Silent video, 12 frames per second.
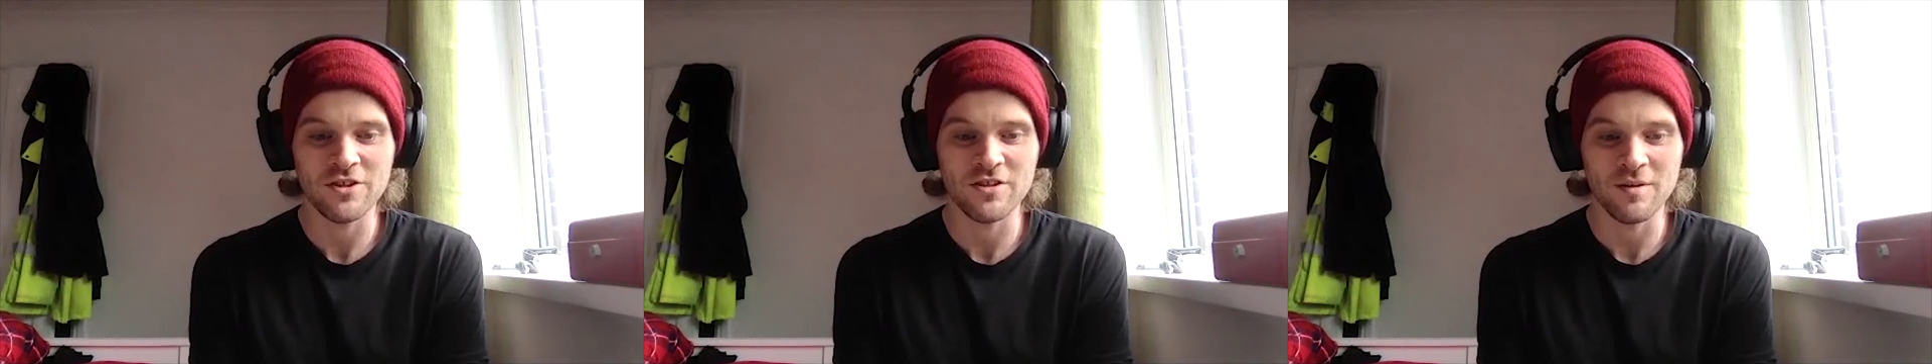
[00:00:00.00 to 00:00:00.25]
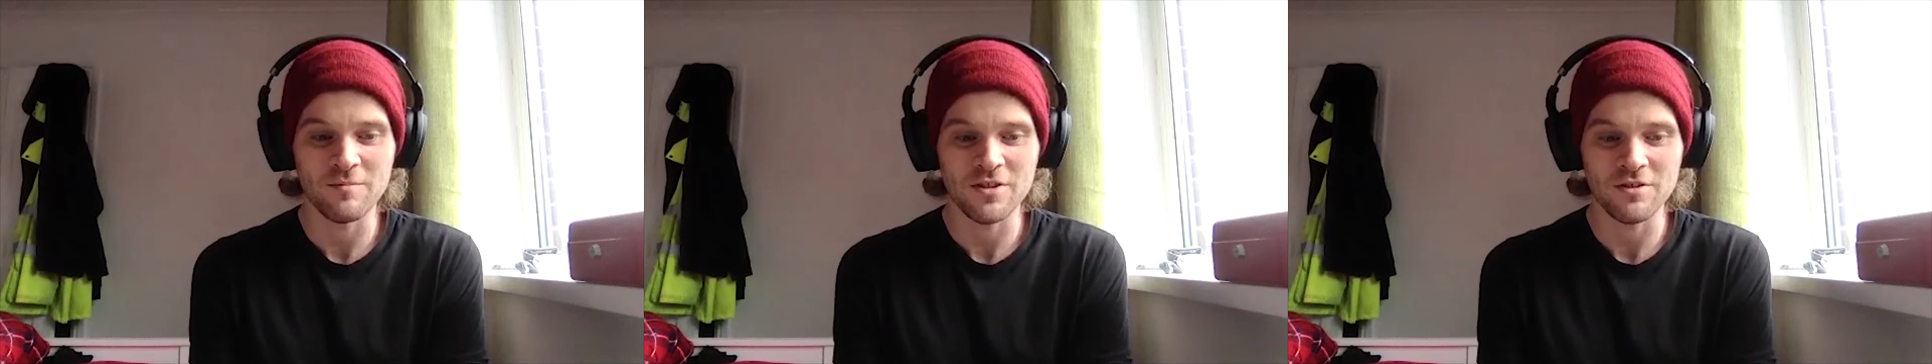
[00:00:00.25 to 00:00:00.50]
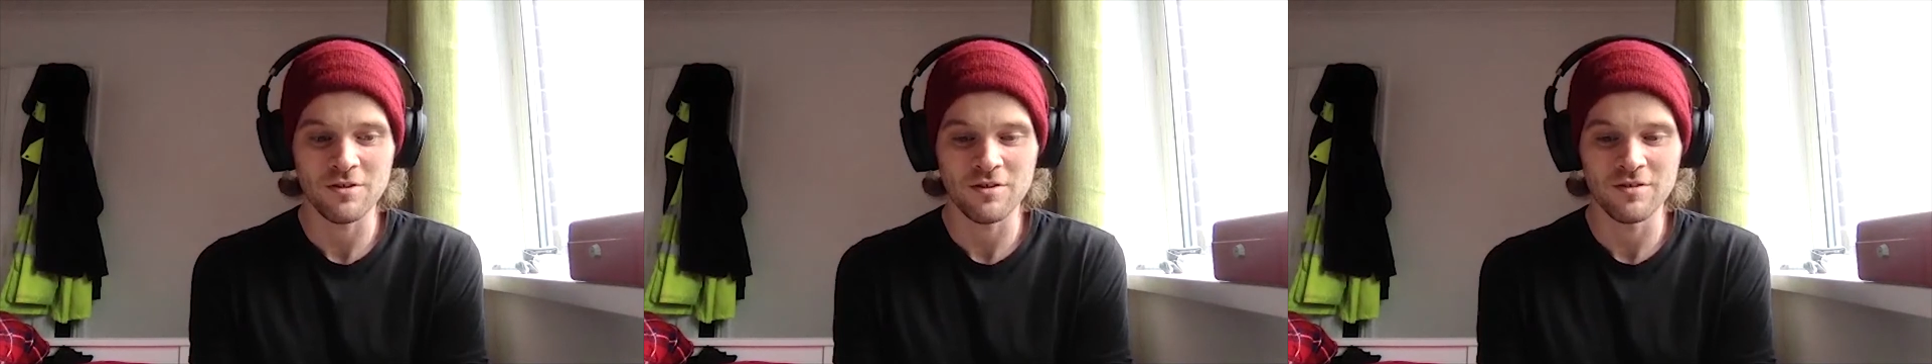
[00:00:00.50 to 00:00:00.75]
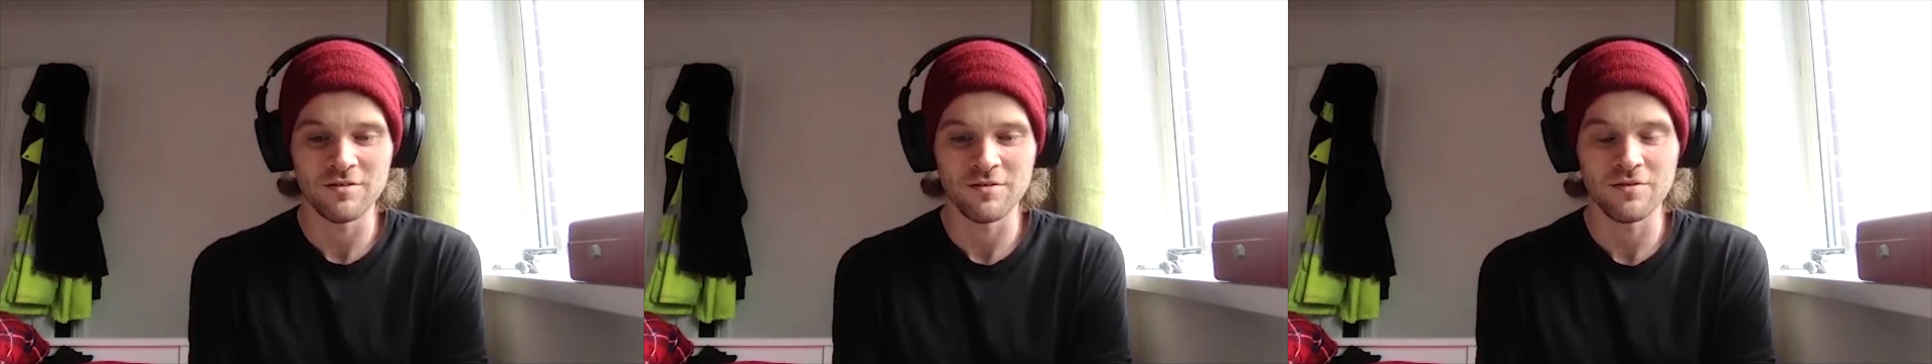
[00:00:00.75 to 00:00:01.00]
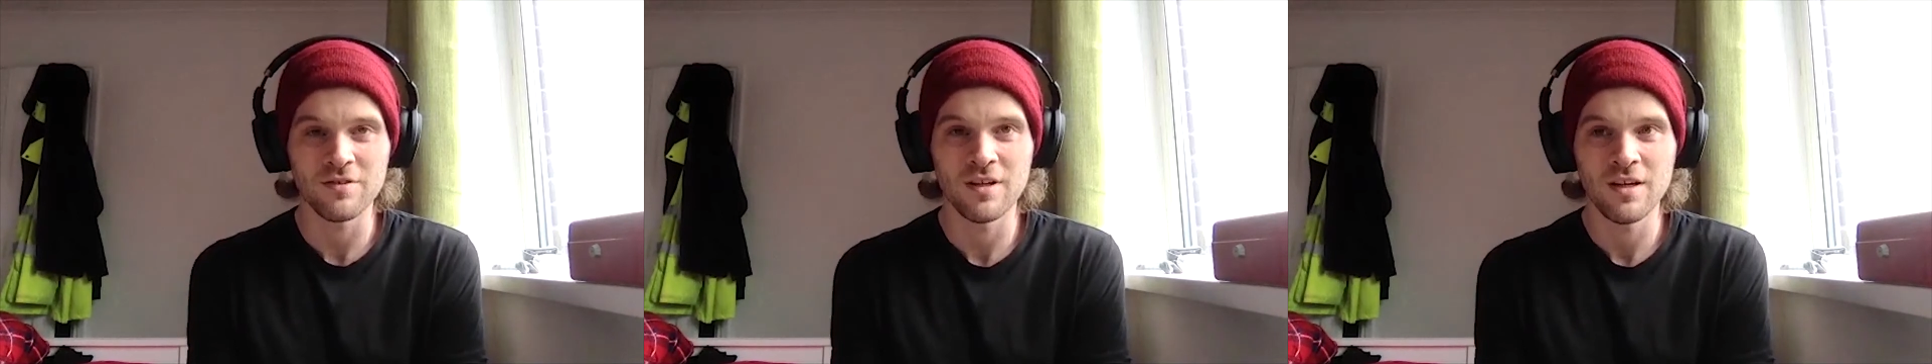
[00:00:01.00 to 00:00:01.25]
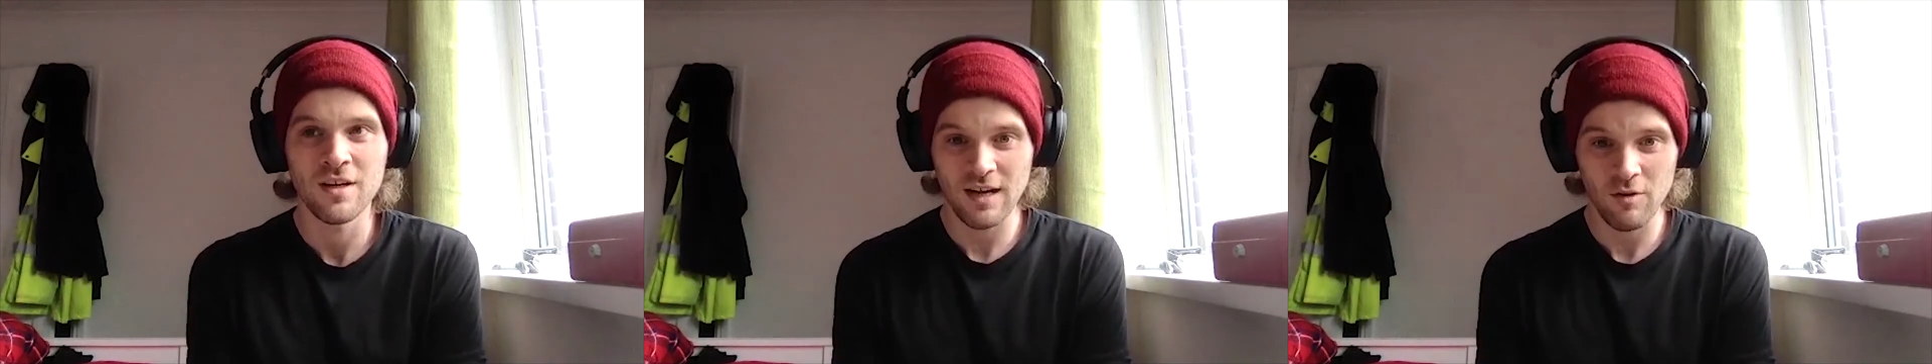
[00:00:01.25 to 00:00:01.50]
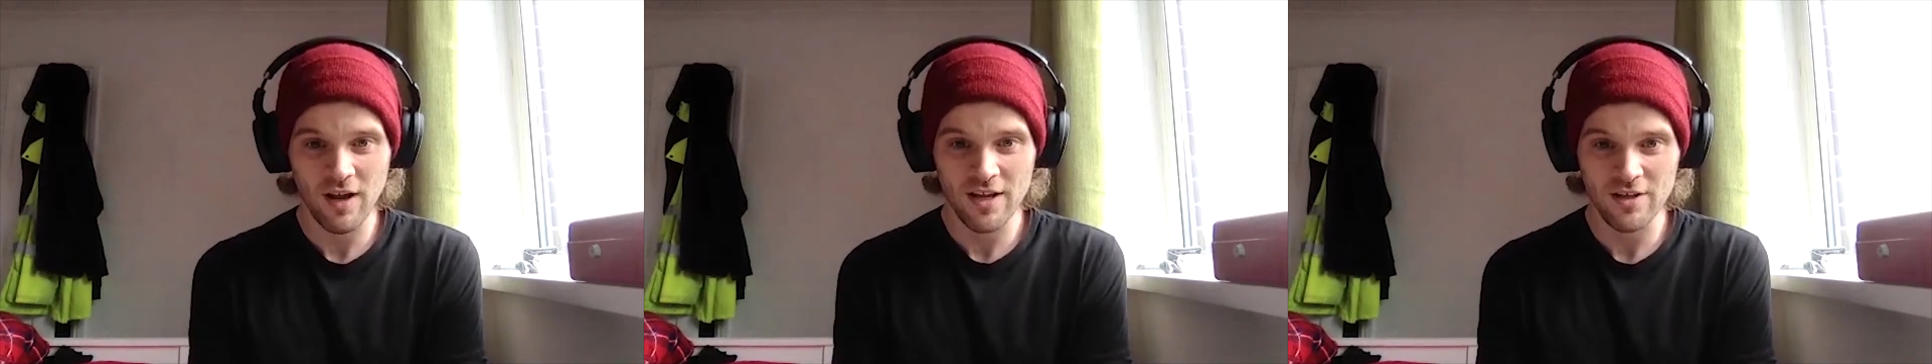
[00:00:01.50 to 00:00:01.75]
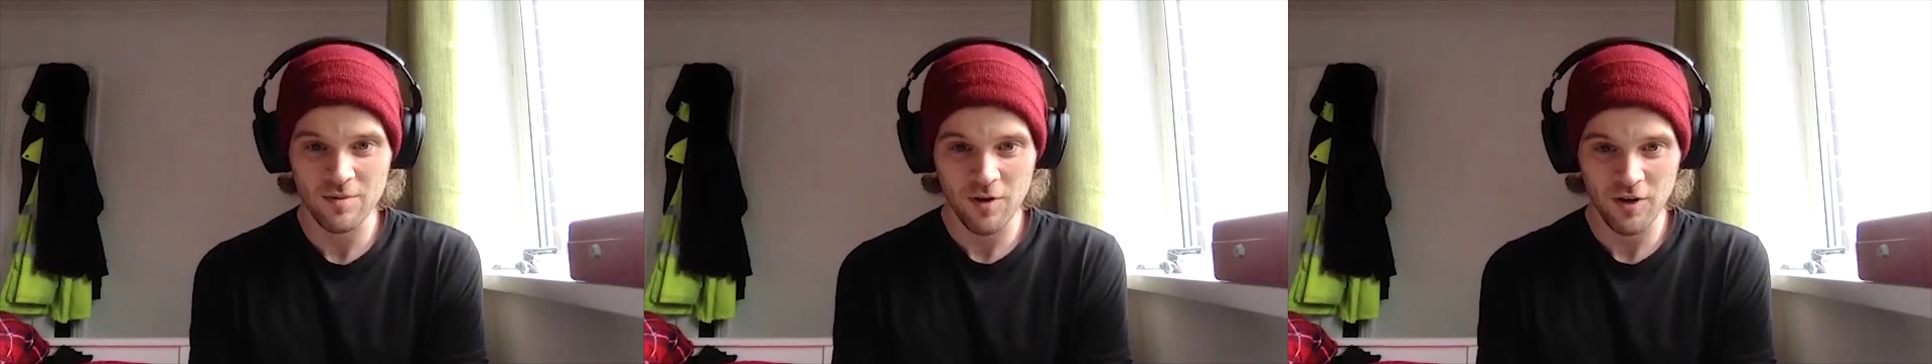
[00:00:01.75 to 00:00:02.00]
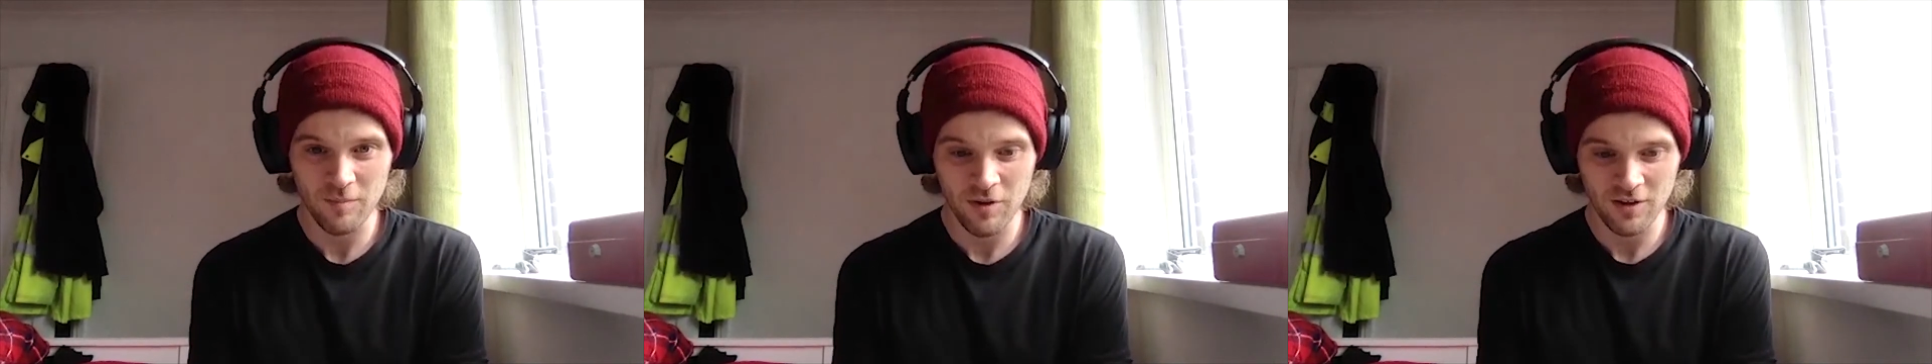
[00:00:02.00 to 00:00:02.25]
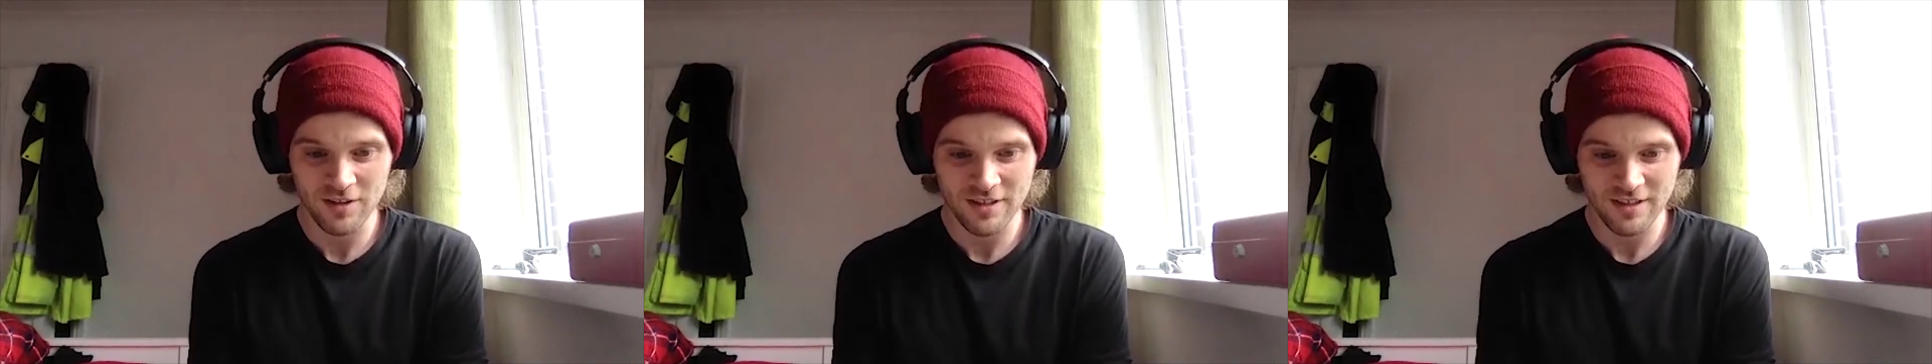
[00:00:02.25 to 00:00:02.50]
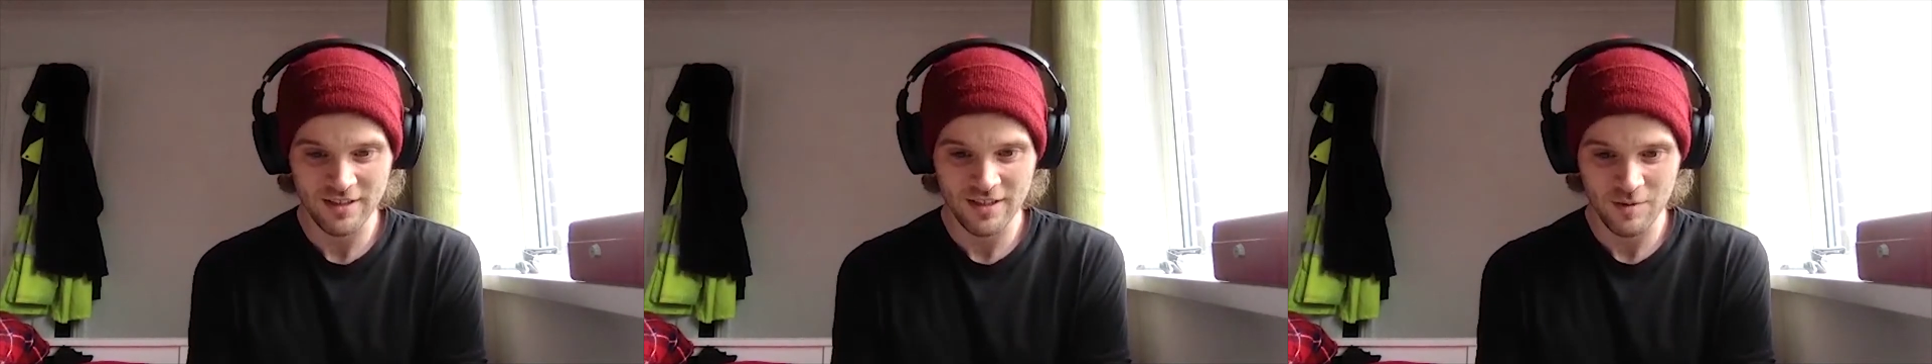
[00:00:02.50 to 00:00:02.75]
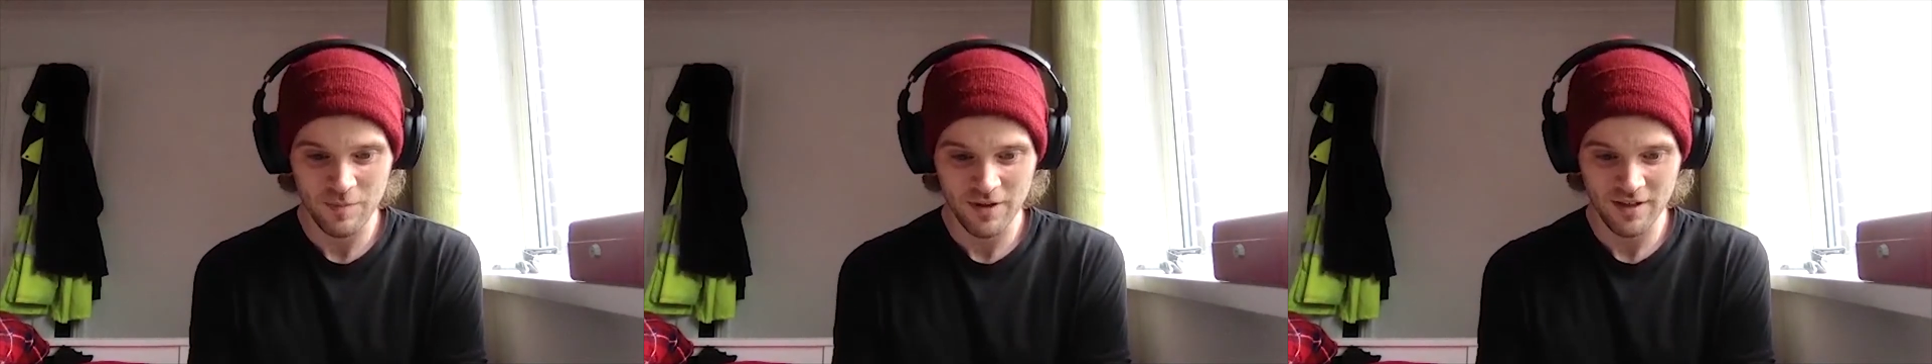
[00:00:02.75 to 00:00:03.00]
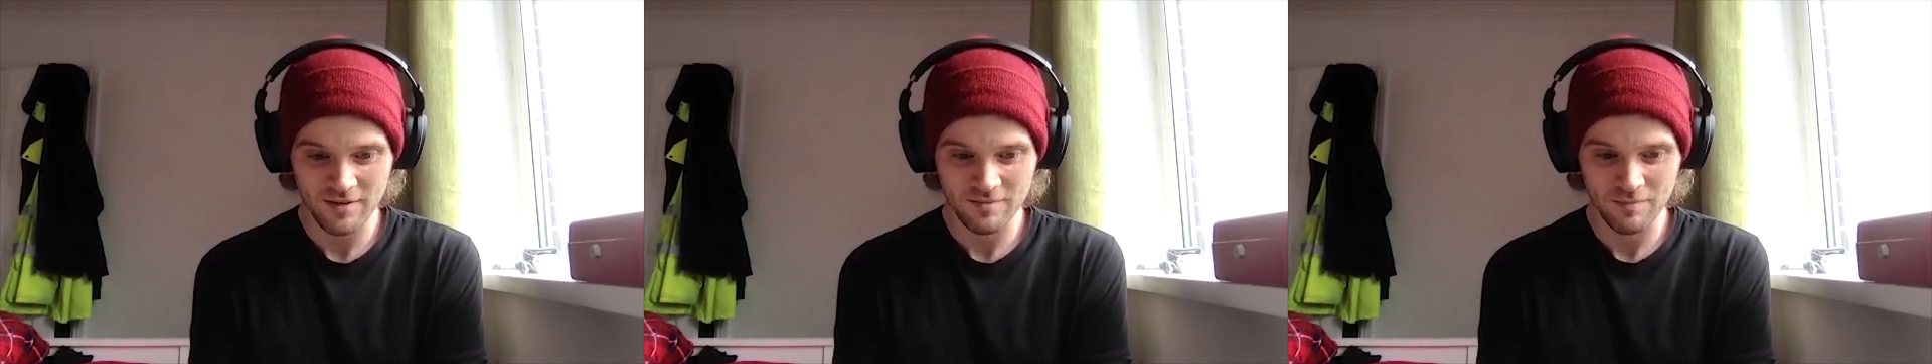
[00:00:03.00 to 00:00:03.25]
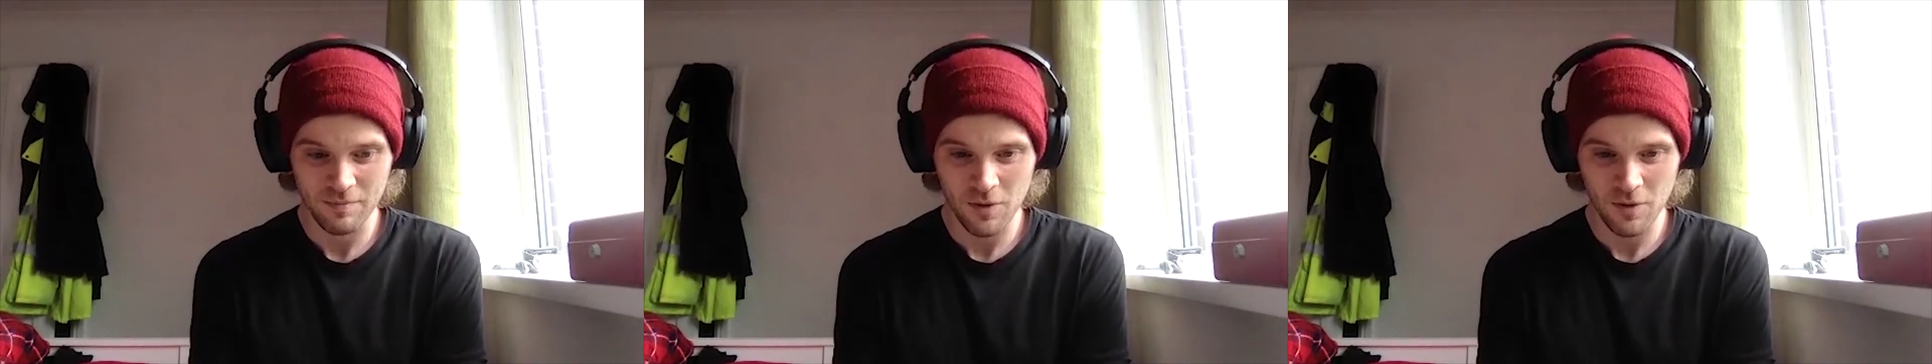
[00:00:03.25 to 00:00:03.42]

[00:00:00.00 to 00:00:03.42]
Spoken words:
some sort of counter-hegemonic politics is being